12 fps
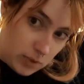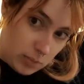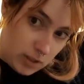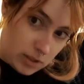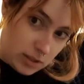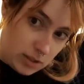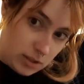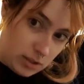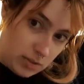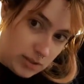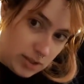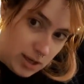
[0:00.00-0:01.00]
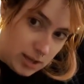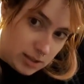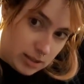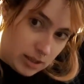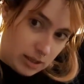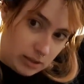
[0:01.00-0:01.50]
Which, you know, is nice
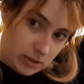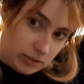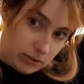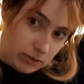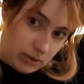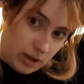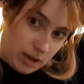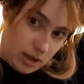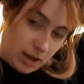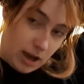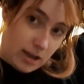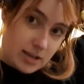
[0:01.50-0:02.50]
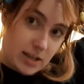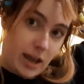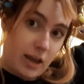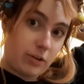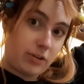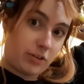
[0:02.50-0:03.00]
seeing those. I did
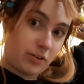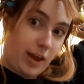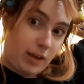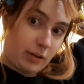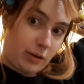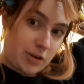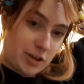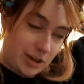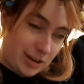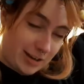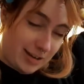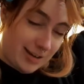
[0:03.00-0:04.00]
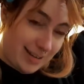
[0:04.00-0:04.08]
get another setting lotion.